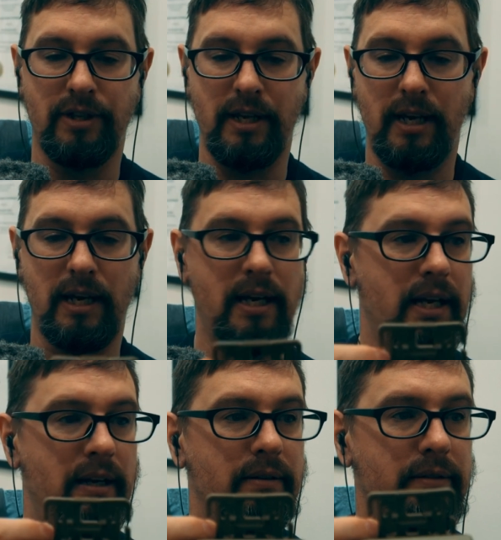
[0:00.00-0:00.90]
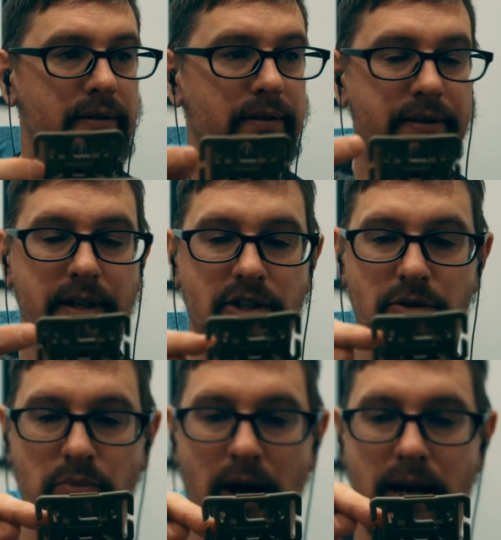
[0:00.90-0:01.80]
this
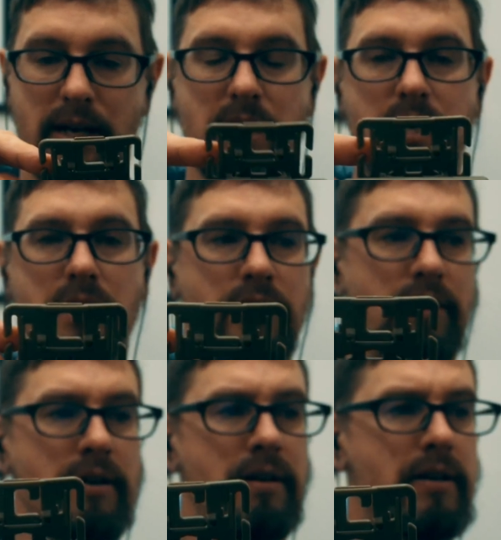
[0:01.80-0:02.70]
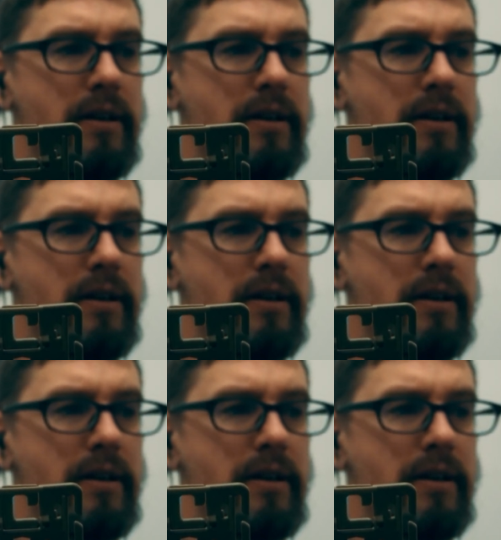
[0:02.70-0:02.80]
right here.